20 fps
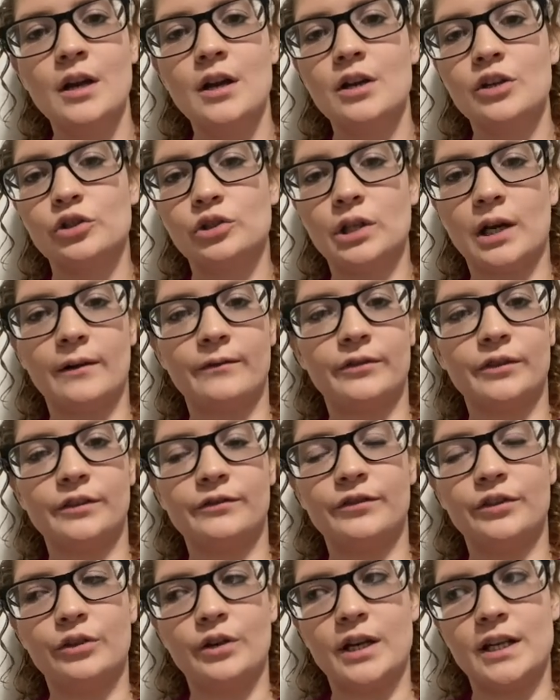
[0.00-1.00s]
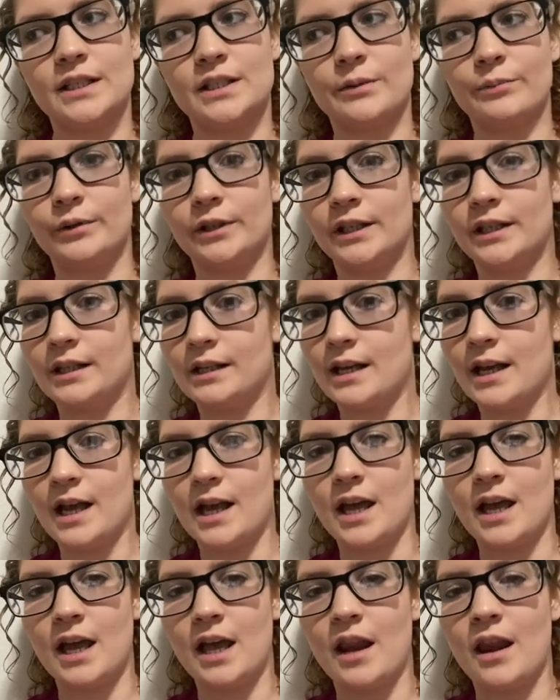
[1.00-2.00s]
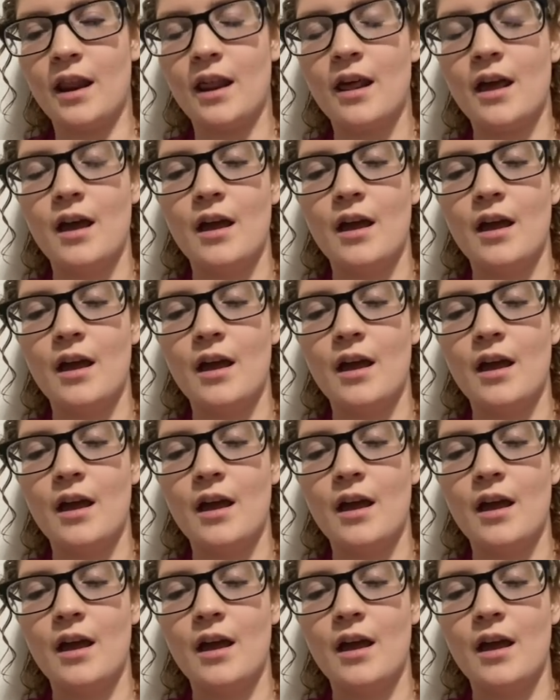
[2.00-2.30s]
stop for a few days to bleed again.